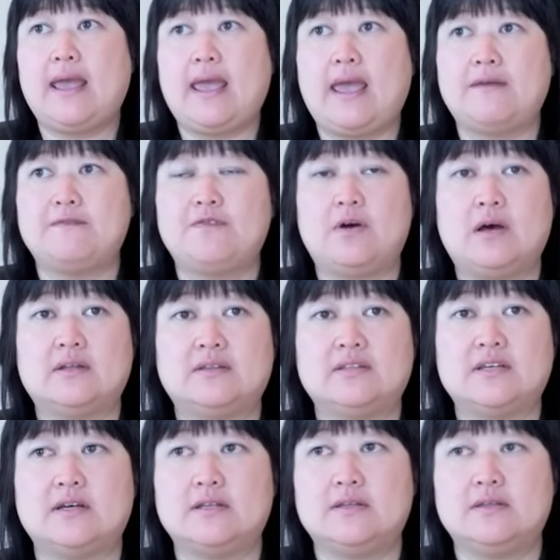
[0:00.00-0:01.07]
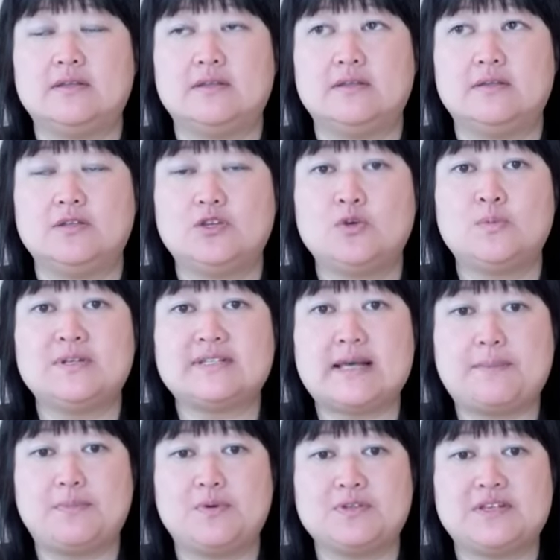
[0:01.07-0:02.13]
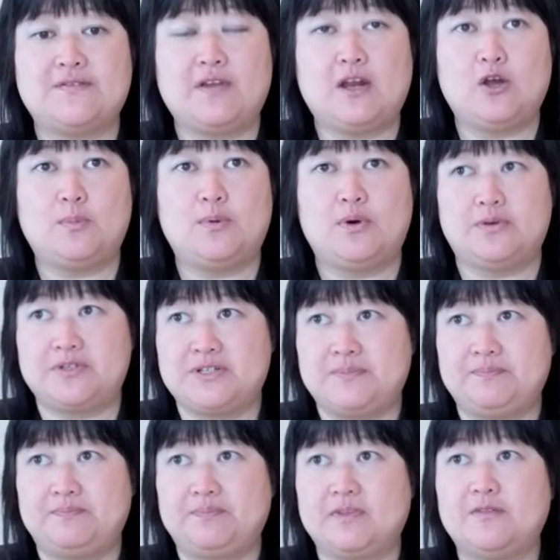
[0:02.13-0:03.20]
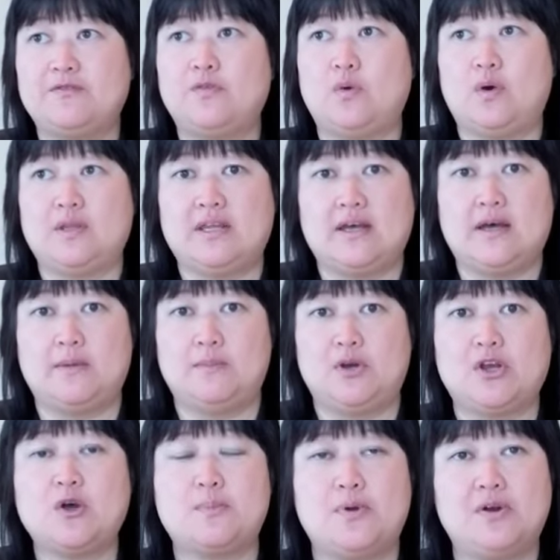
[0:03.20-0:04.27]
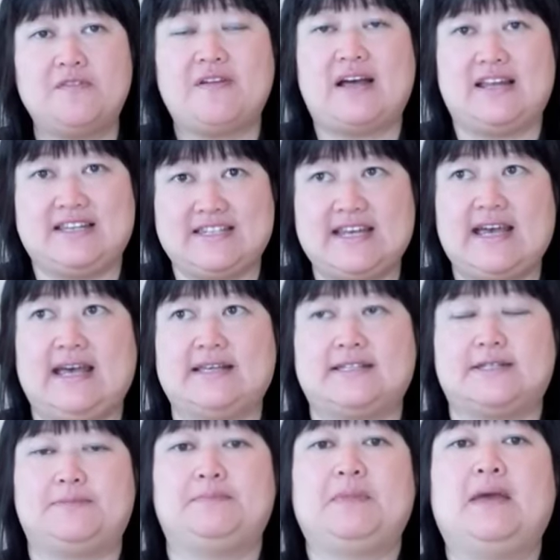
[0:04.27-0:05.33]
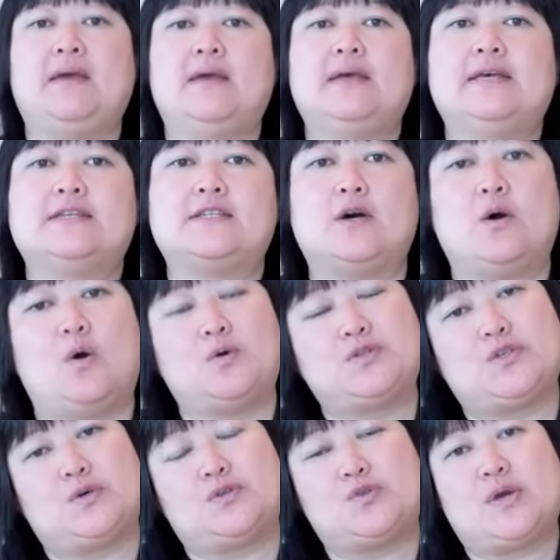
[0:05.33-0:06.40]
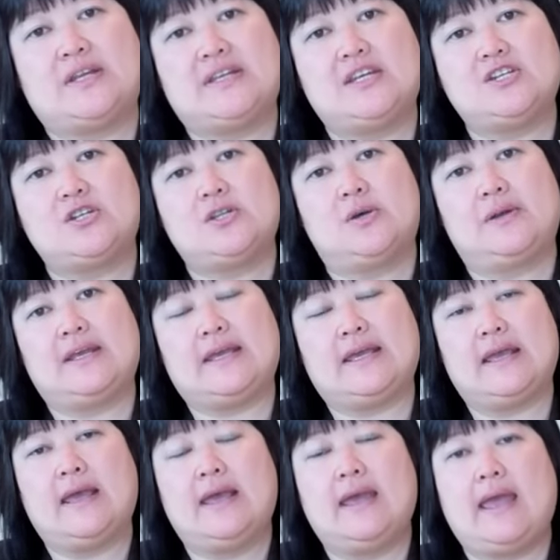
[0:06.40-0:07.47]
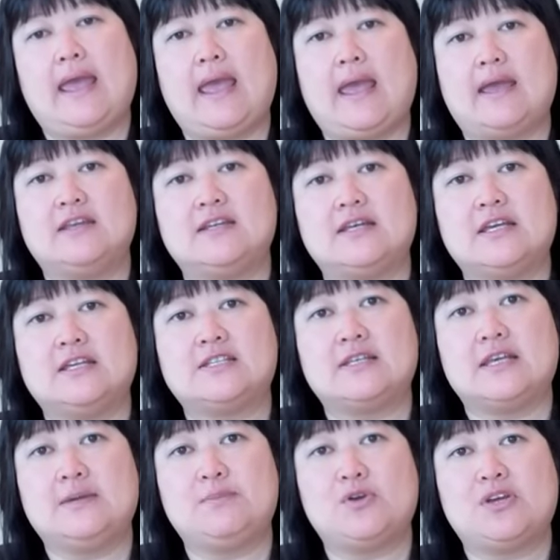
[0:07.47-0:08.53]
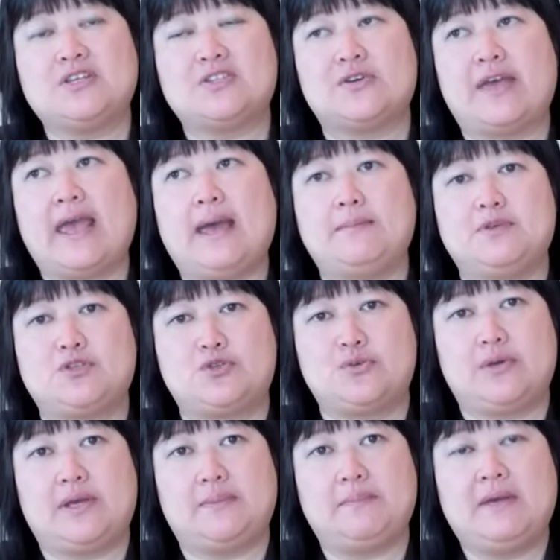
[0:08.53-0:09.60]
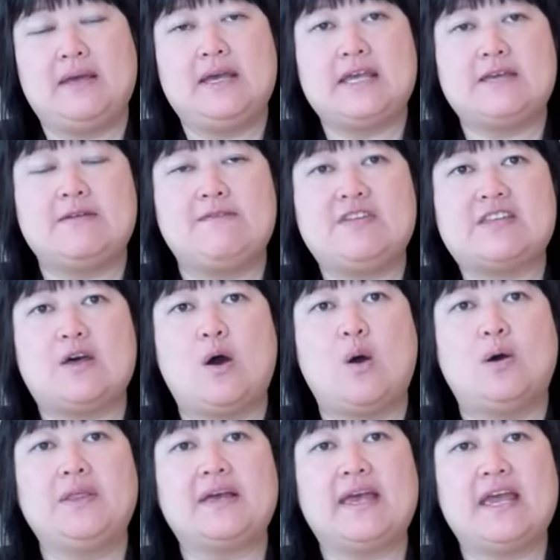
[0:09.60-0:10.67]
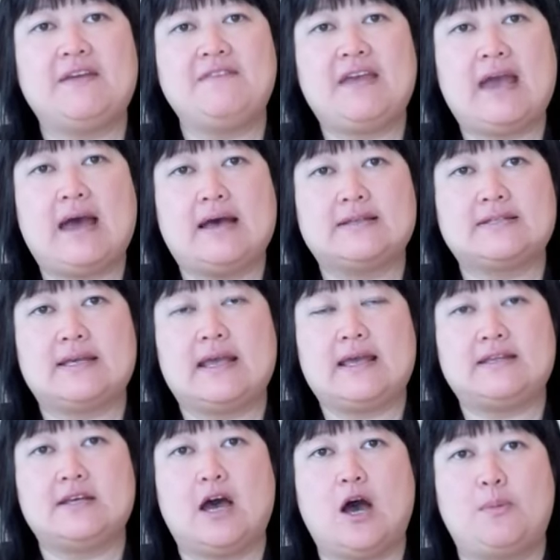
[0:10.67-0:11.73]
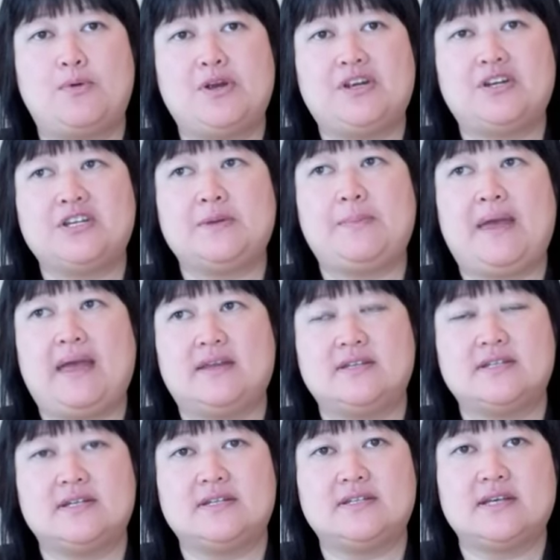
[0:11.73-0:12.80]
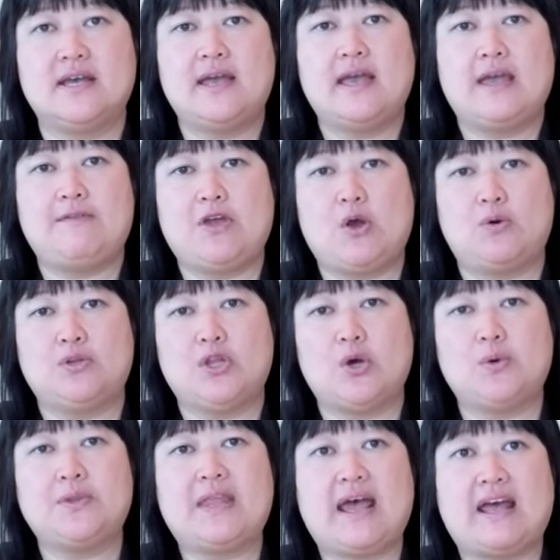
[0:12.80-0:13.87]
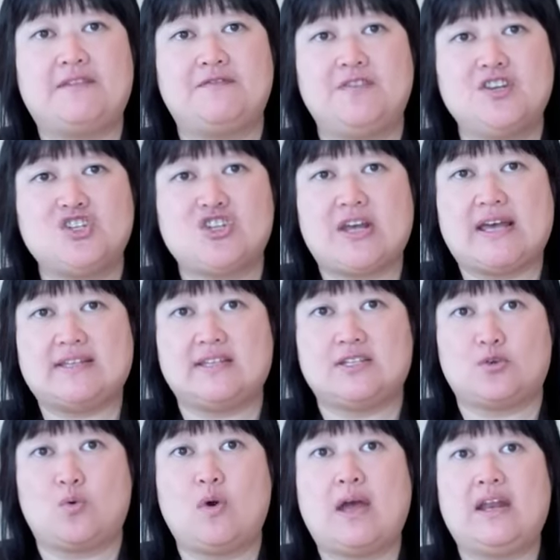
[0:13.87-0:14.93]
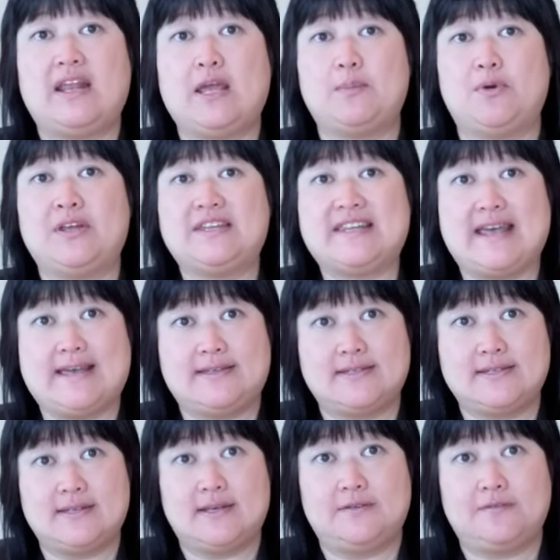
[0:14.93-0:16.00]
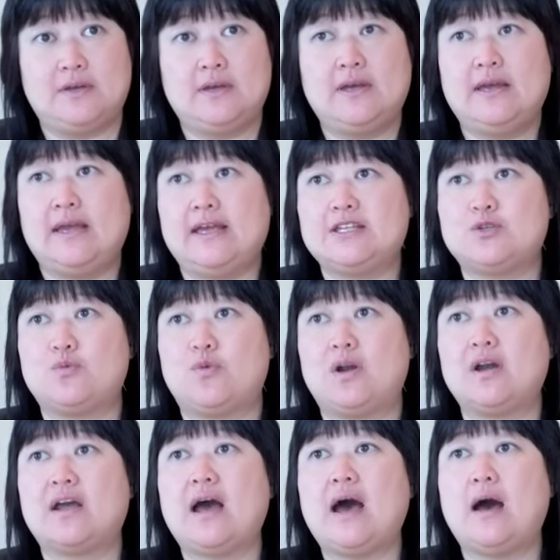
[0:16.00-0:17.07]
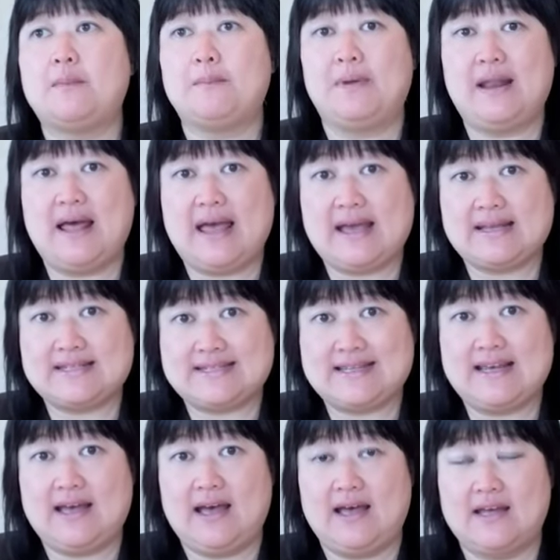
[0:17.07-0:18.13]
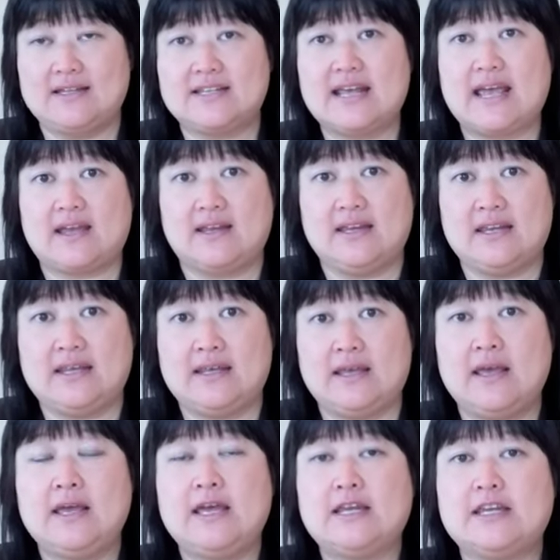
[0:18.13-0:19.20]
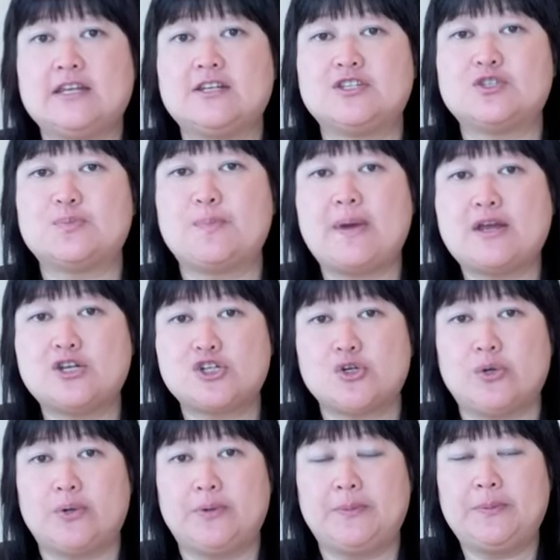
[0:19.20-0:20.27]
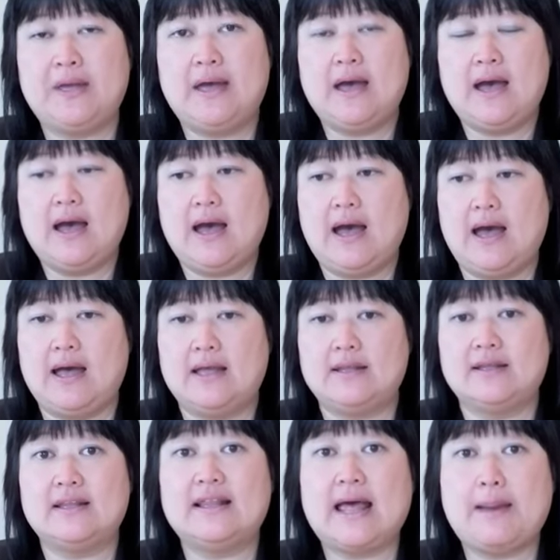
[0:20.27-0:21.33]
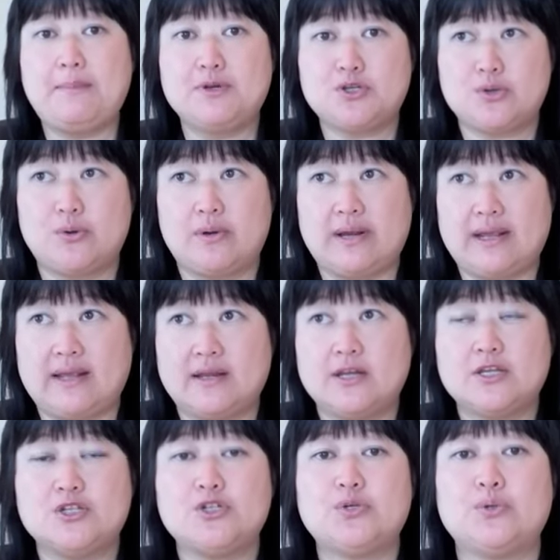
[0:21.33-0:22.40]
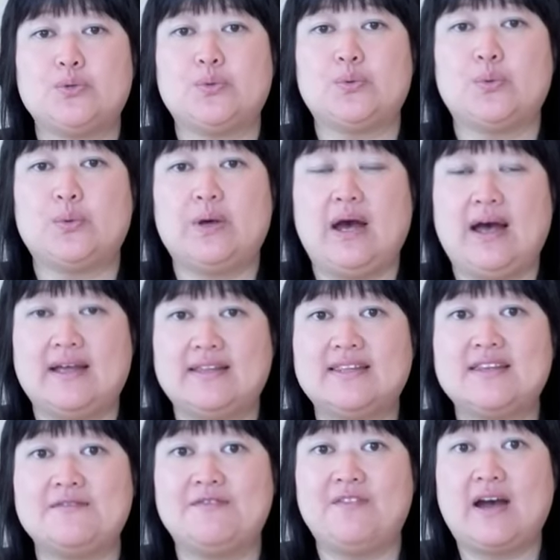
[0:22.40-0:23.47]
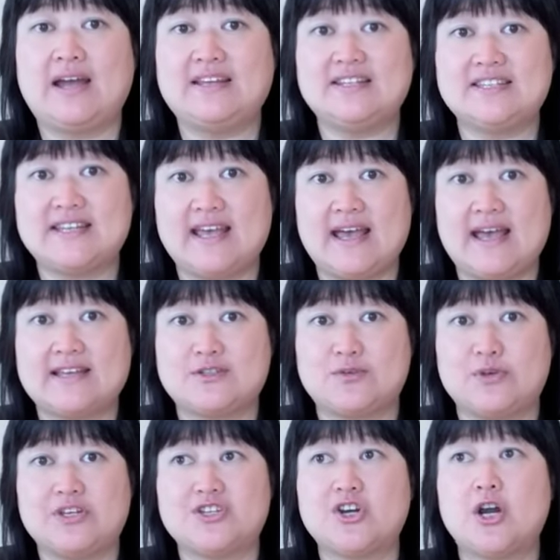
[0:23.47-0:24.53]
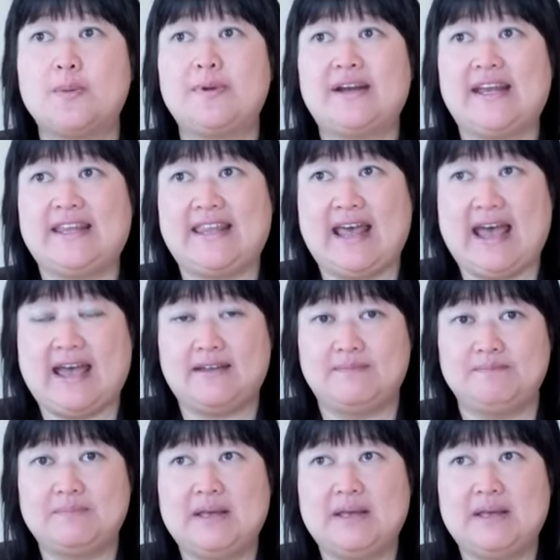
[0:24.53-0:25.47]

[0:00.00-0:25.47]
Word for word: and from the tumor samples available for the molecular profiling test. So also traditionally, and is immunohistochemistry. Even with all the KVs and operator dependent, we all know that FISH test is quite labor intensive. It's a very complex um, technique, needs a special um, laboratory to um, define the test, to interpret that.